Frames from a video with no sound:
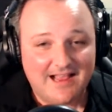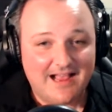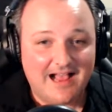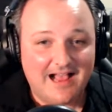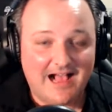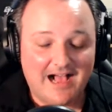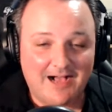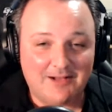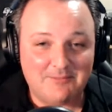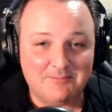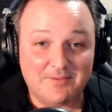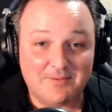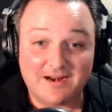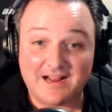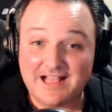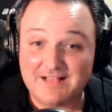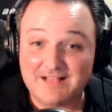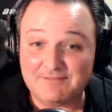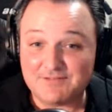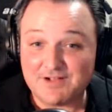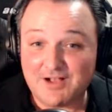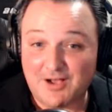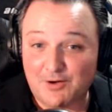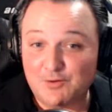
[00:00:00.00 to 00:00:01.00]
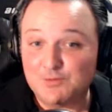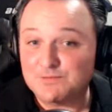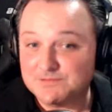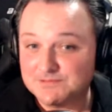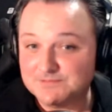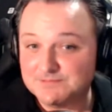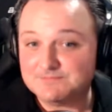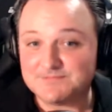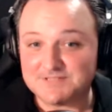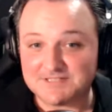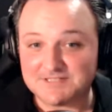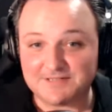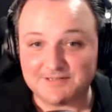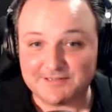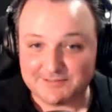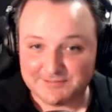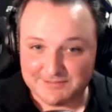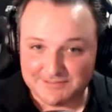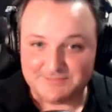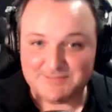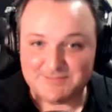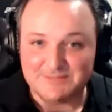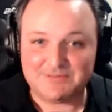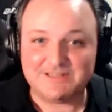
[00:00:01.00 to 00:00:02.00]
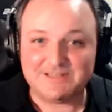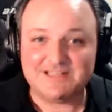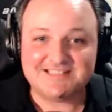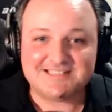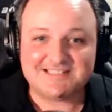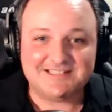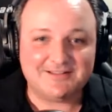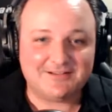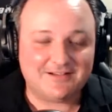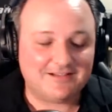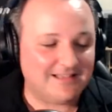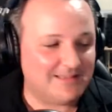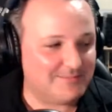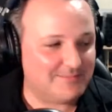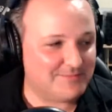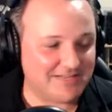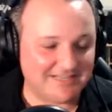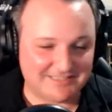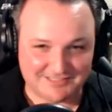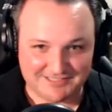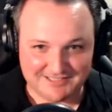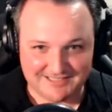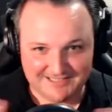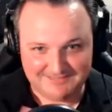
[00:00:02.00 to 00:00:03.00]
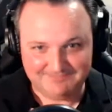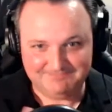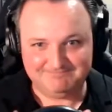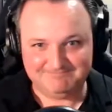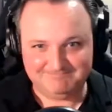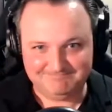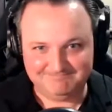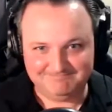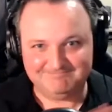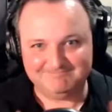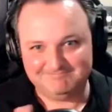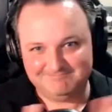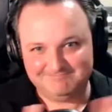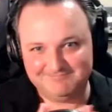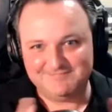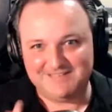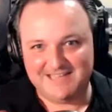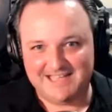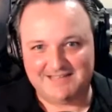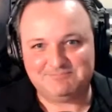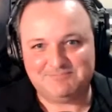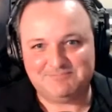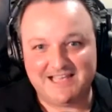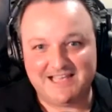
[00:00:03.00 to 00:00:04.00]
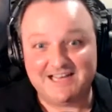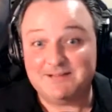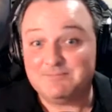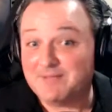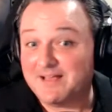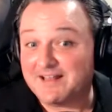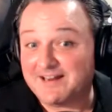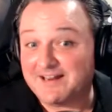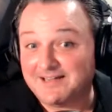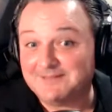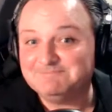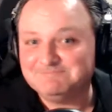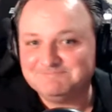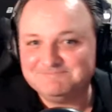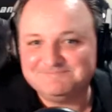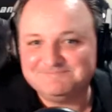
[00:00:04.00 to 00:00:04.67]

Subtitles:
but I have cold, so you'd be pleased to know I'm actually, getting better.